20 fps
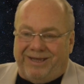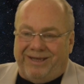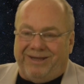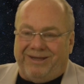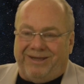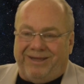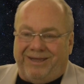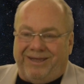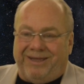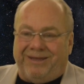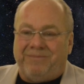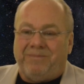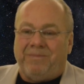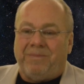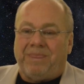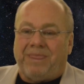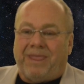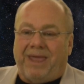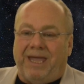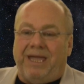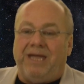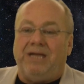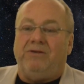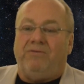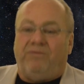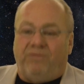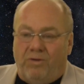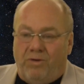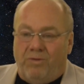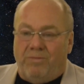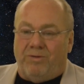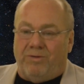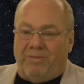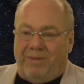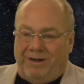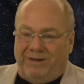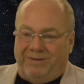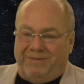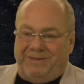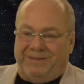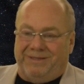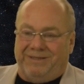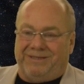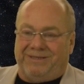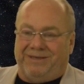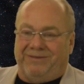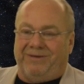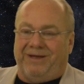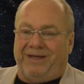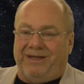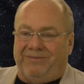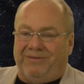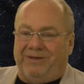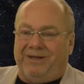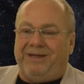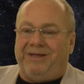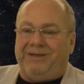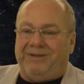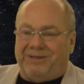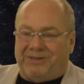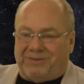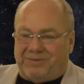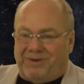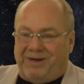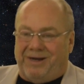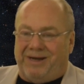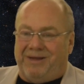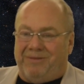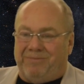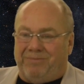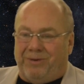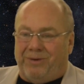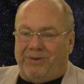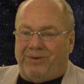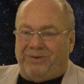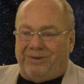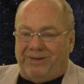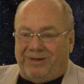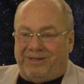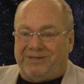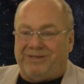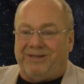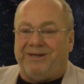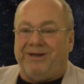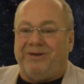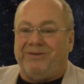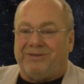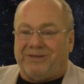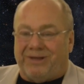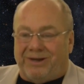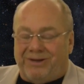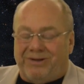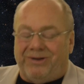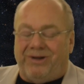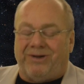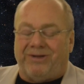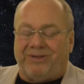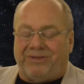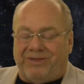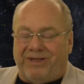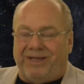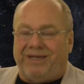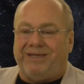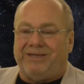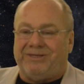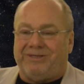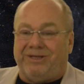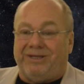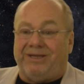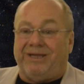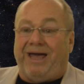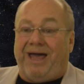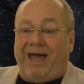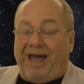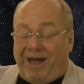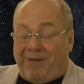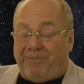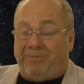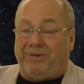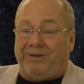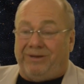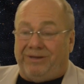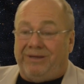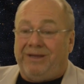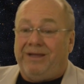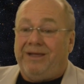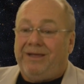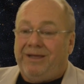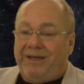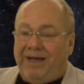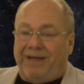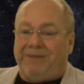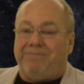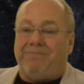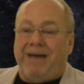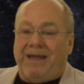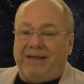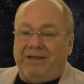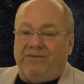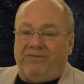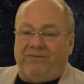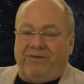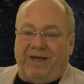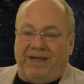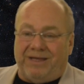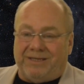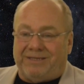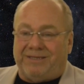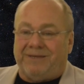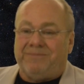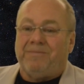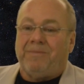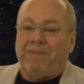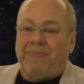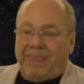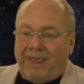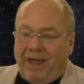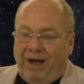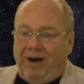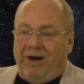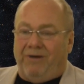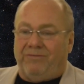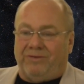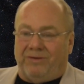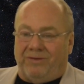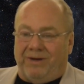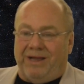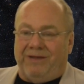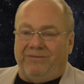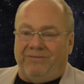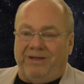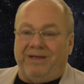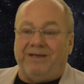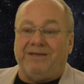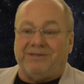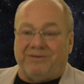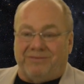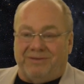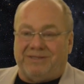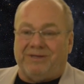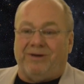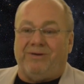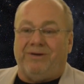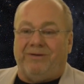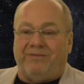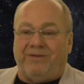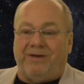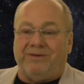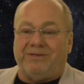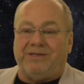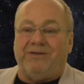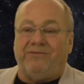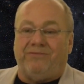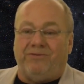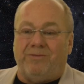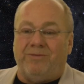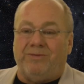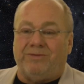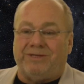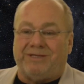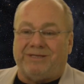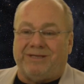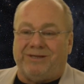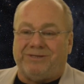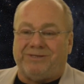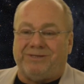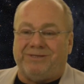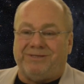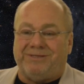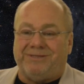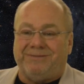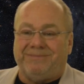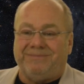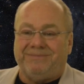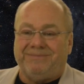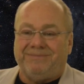in the informal moments of AV that's really important, because I know there's a lot of things that happen and manifest after AV as a result of those informal discussions.